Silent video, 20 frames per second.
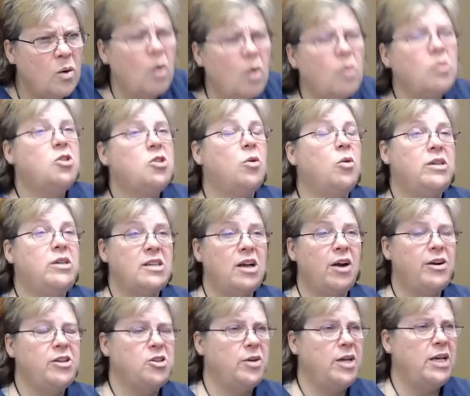Oh, Jody.
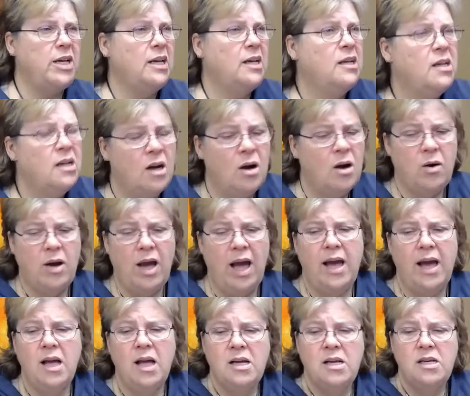Sorry, Jody. Okay.
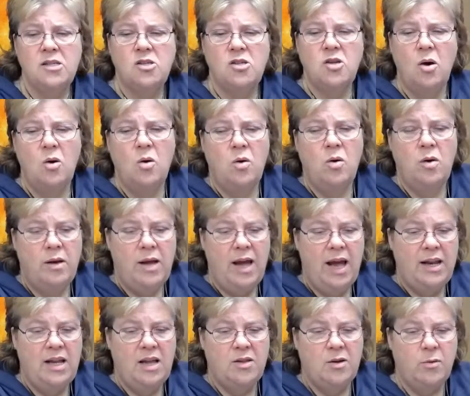So
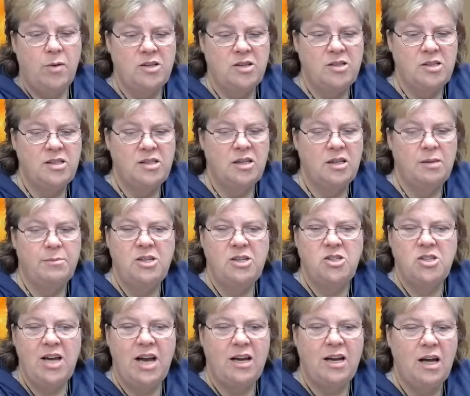any other questions here? Let me
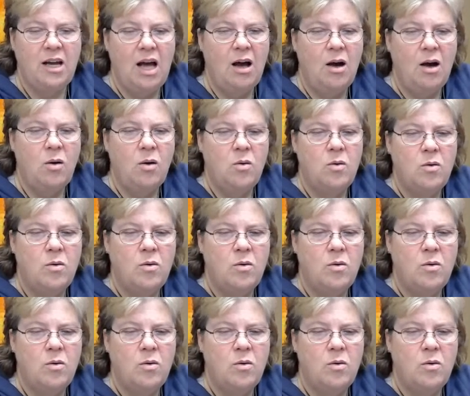check. I kind